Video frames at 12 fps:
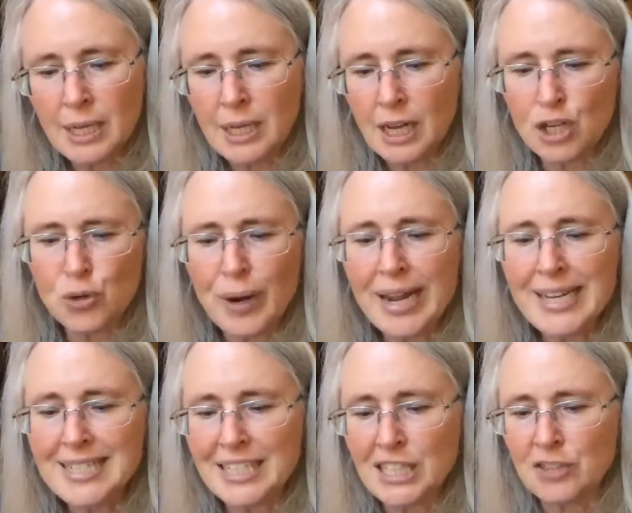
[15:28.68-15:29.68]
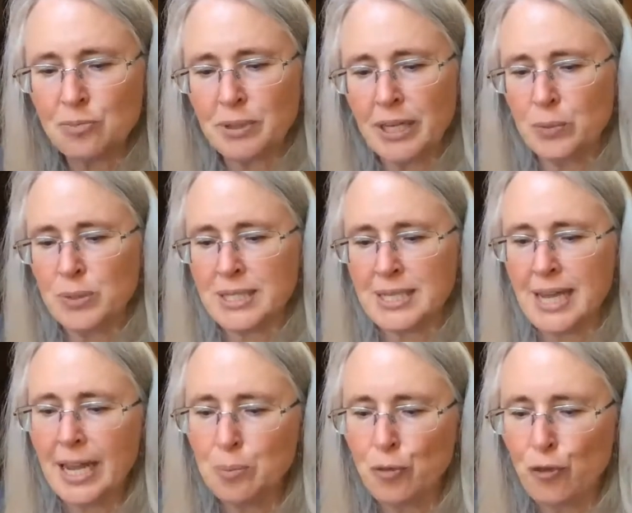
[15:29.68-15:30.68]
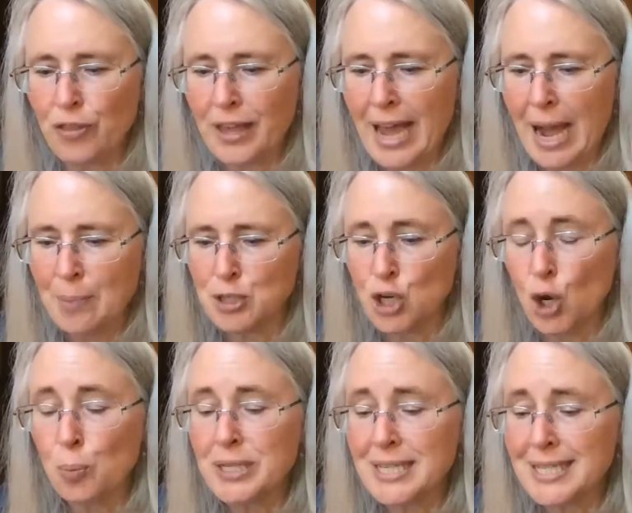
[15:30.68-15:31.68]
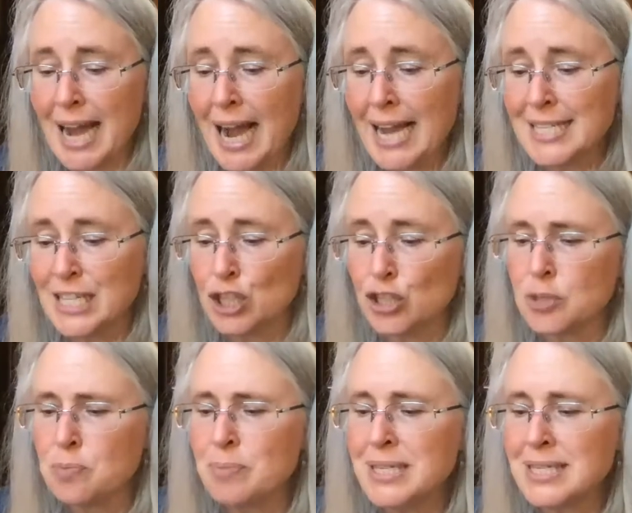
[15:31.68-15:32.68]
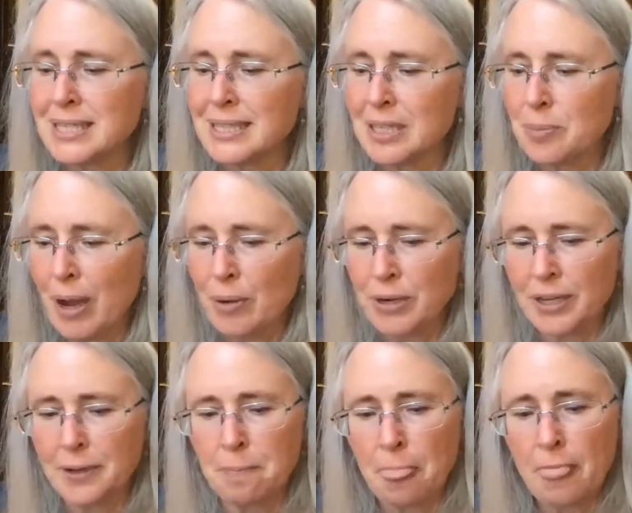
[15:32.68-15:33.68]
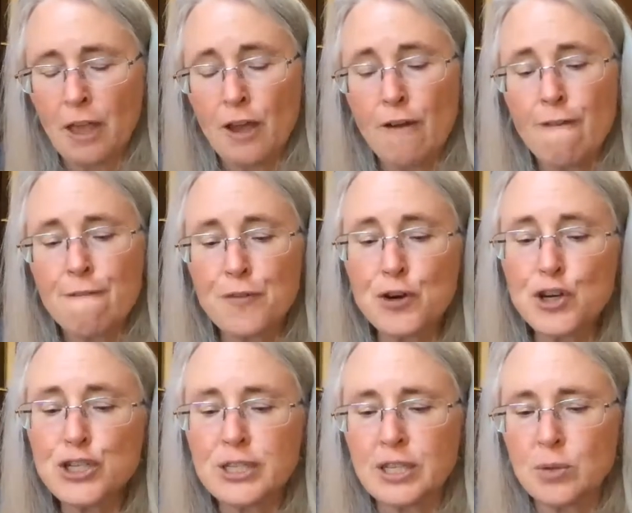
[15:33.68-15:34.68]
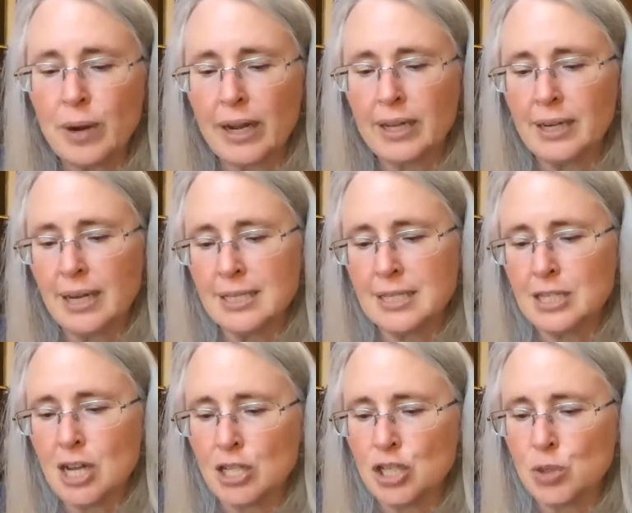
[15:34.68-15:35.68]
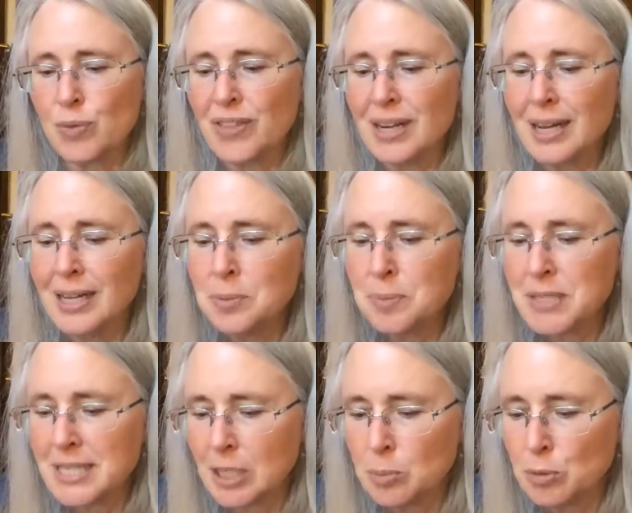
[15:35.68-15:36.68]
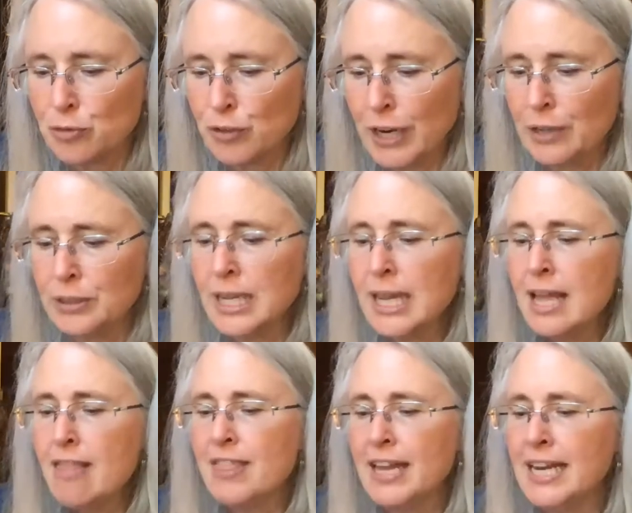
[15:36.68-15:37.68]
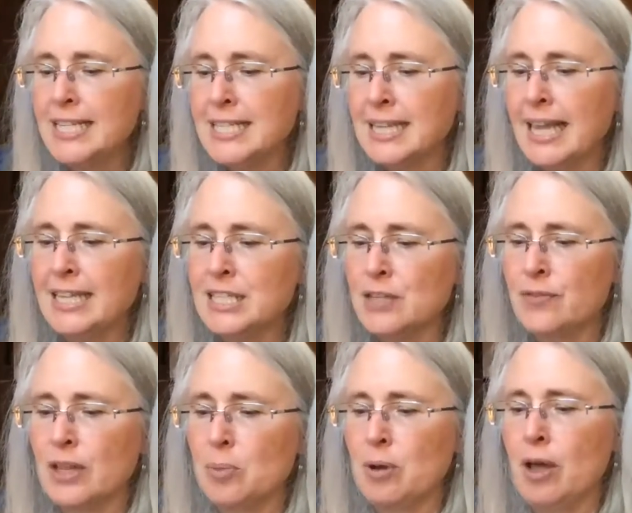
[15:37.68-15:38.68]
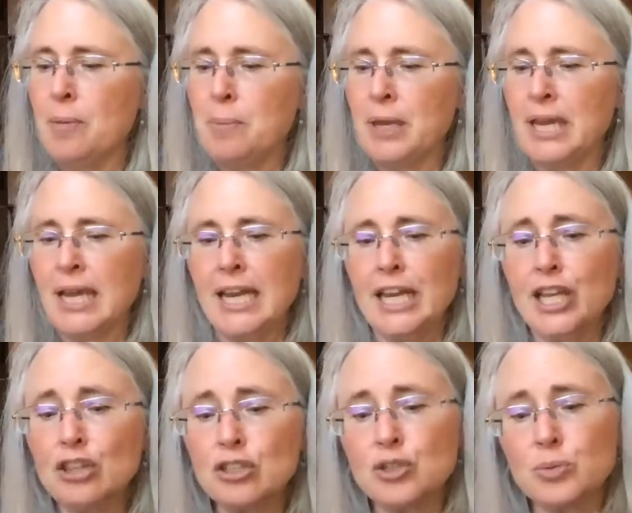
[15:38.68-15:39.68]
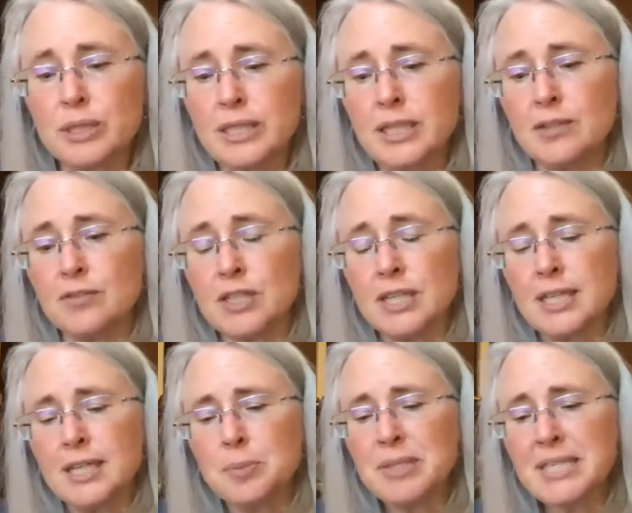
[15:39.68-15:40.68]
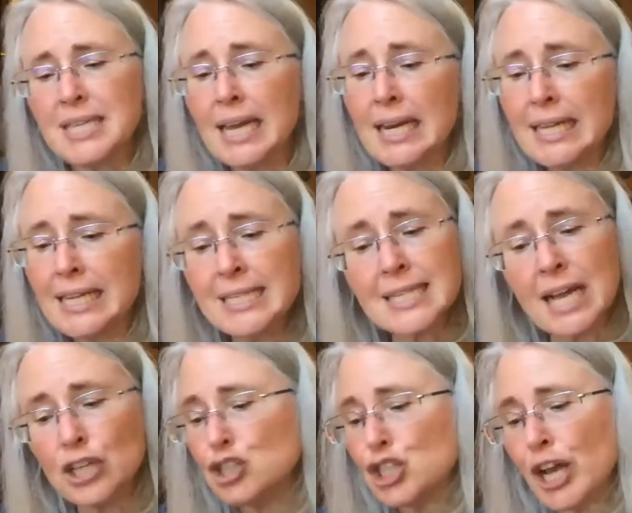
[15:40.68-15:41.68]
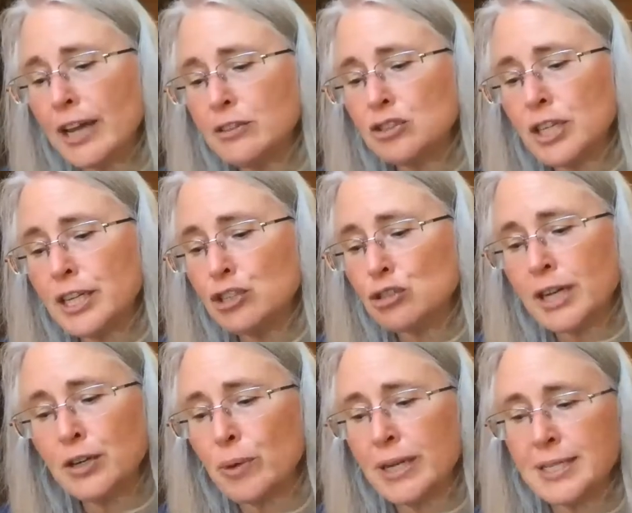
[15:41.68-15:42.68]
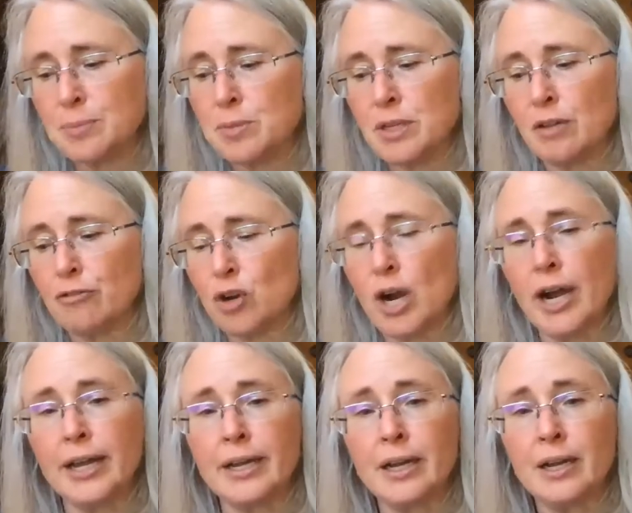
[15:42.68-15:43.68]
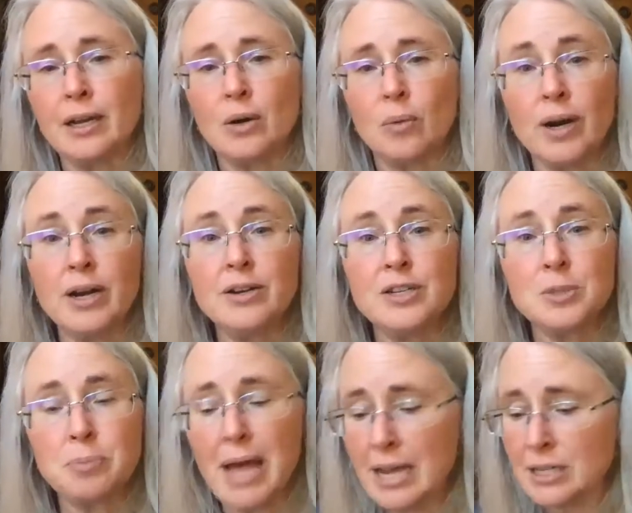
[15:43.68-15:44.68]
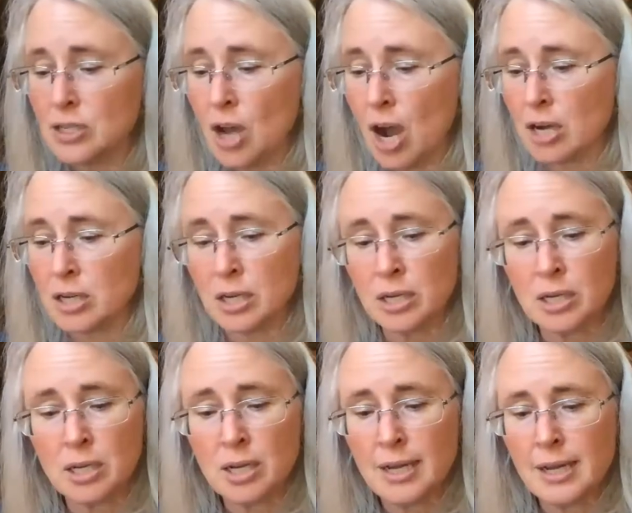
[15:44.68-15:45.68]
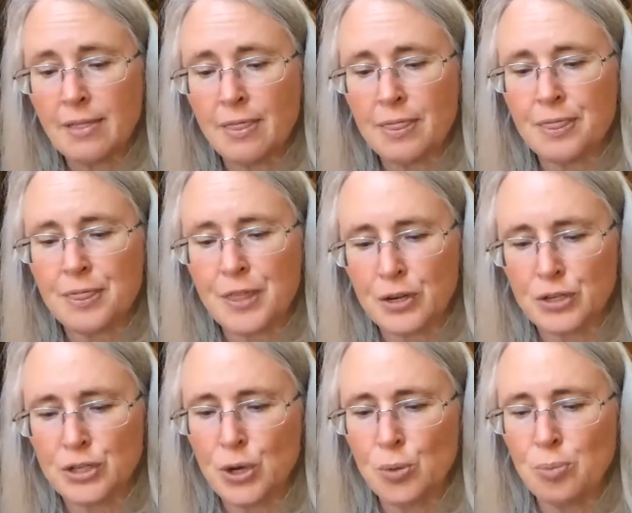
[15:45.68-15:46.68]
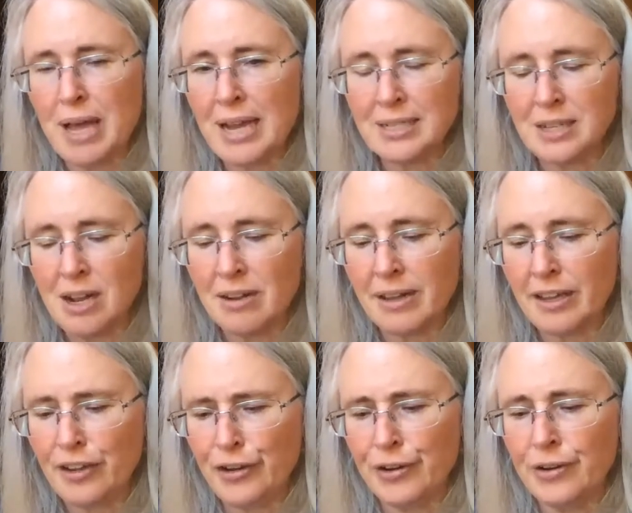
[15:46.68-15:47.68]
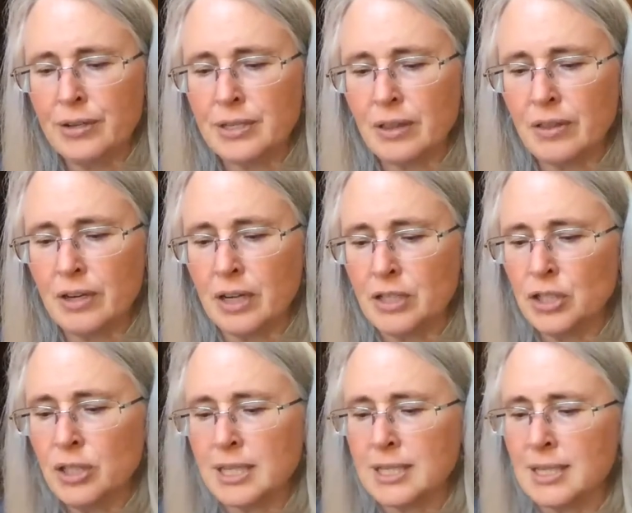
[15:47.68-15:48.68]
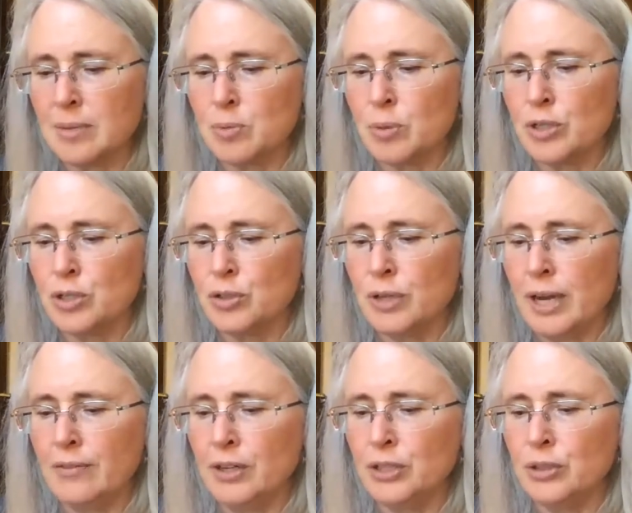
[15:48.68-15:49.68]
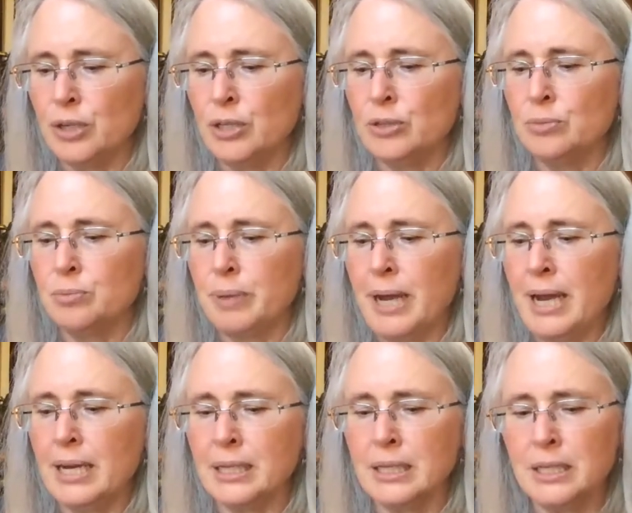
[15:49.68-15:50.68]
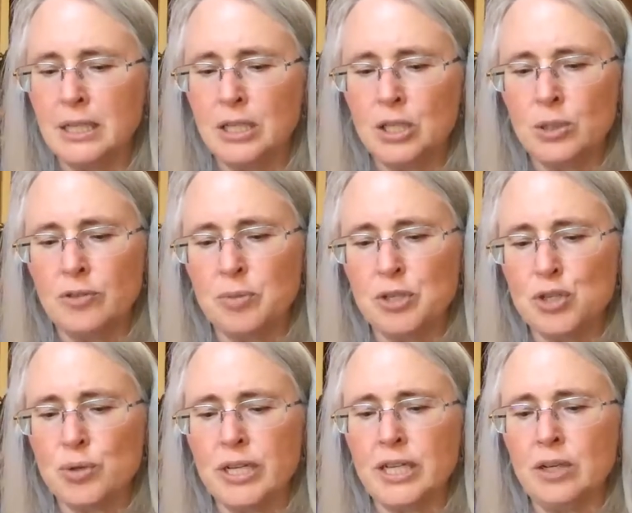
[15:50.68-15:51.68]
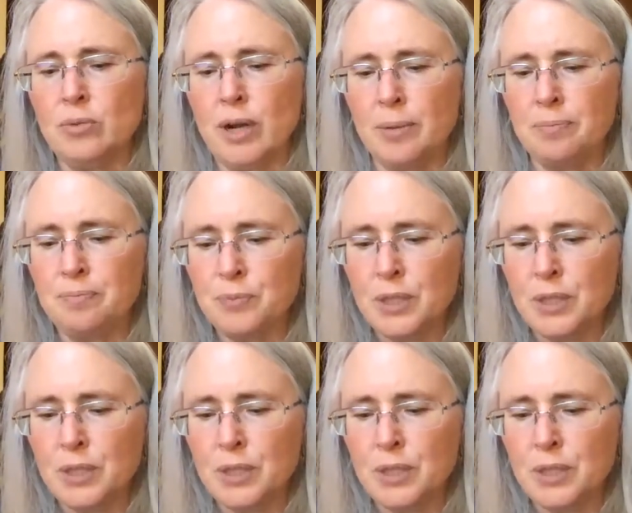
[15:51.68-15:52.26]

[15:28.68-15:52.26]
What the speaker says: A great deal of blood was taken before the captain opened his eyes and looked mistily about him. First, he recognized the doctor with an unmistakable frown. Then his glance fell upon me, and he looked relieved. But suddenly his color changed, and he tried to raise himself, crying, "Where's Black Dog?" "There's no black dog here," said the doctor, "except what you have on your own back. You have been drinking rum.